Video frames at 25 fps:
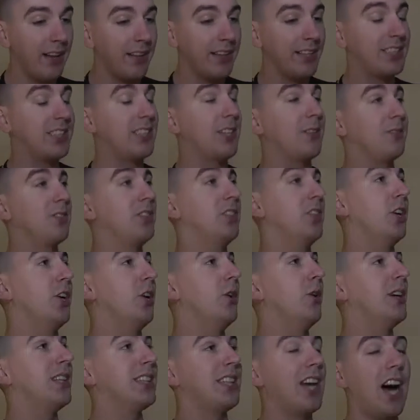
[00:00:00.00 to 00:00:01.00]
this stuff's
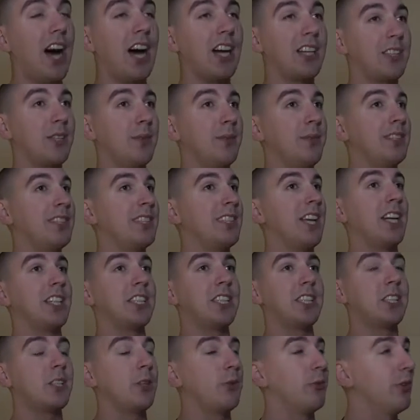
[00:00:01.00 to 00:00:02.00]
new, it's awesome, it's
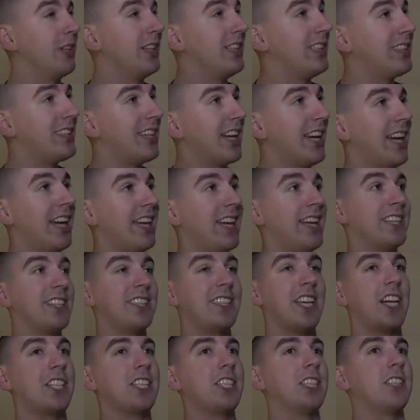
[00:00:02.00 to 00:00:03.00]
not just a reskin,
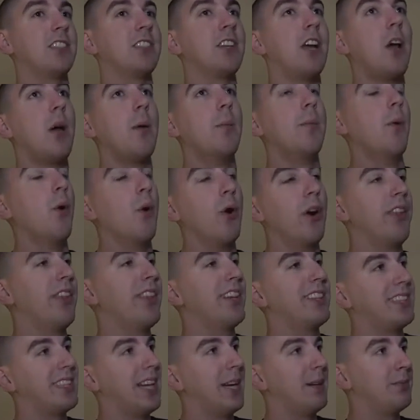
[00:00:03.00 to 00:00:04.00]
it's not just more
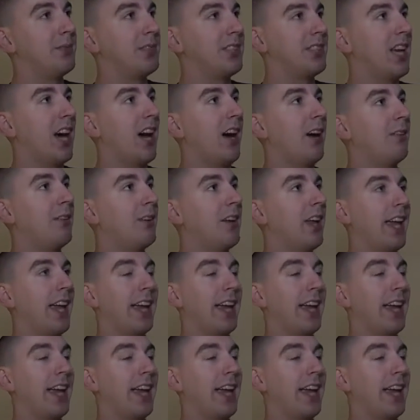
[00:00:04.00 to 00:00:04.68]
of the same stuff.